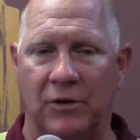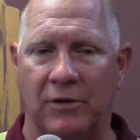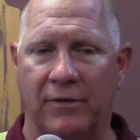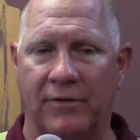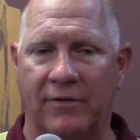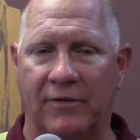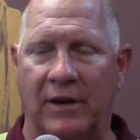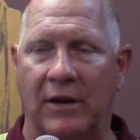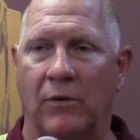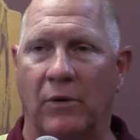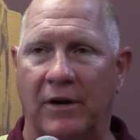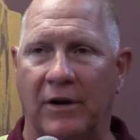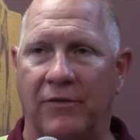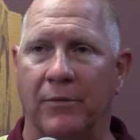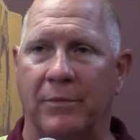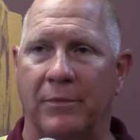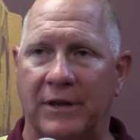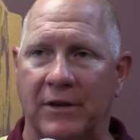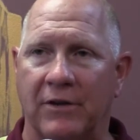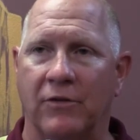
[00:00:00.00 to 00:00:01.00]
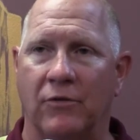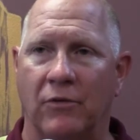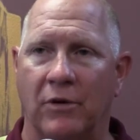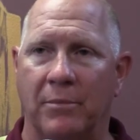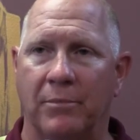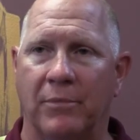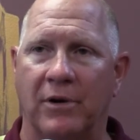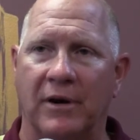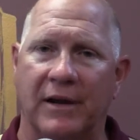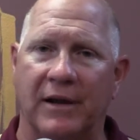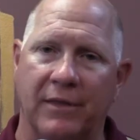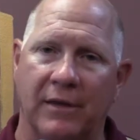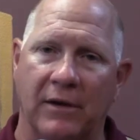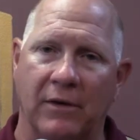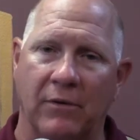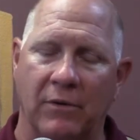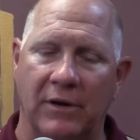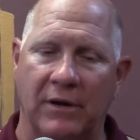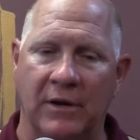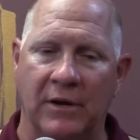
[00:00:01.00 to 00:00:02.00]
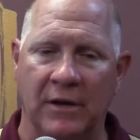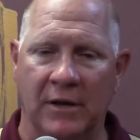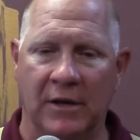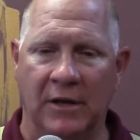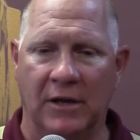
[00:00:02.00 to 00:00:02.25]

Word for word: you know, stay away from the injury bug, I think we,